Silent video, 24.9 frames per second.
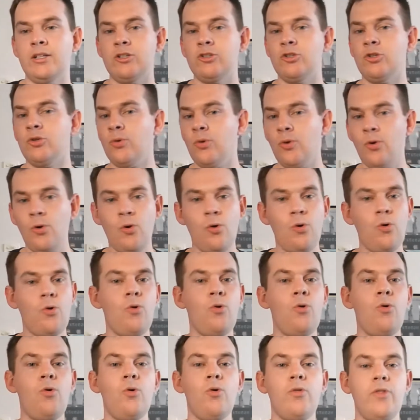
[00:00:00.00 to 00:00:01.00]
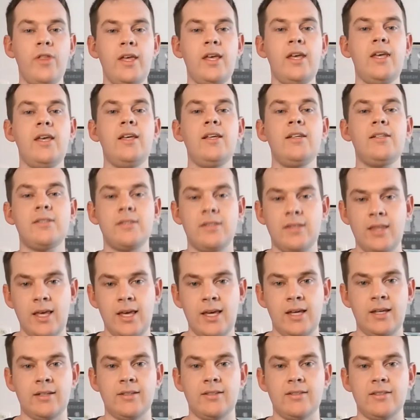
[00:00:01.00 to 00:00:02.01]
You do all these
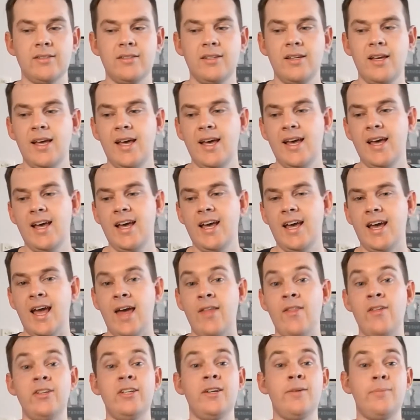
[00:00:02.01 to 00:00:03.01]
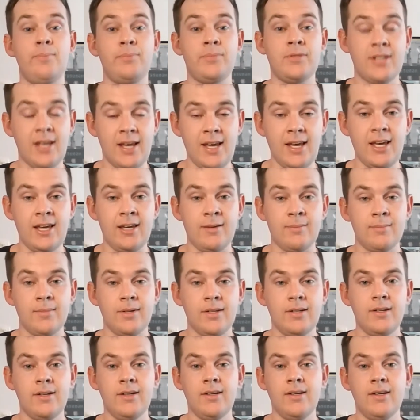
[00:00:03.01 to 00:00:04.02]
things, and then your team